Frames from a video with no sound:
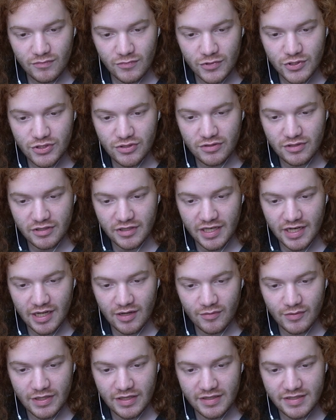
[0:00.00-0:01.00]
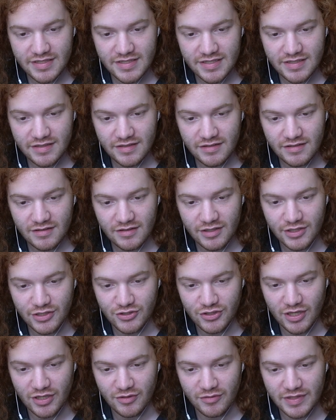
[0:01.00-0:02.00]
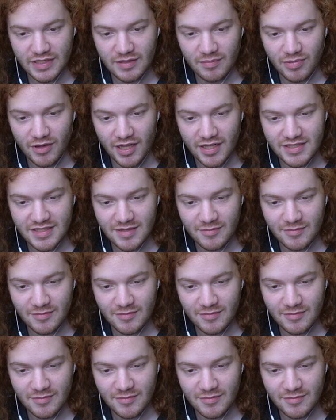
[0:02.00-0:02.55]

What you looking at, Willis? Are you trying to read the plot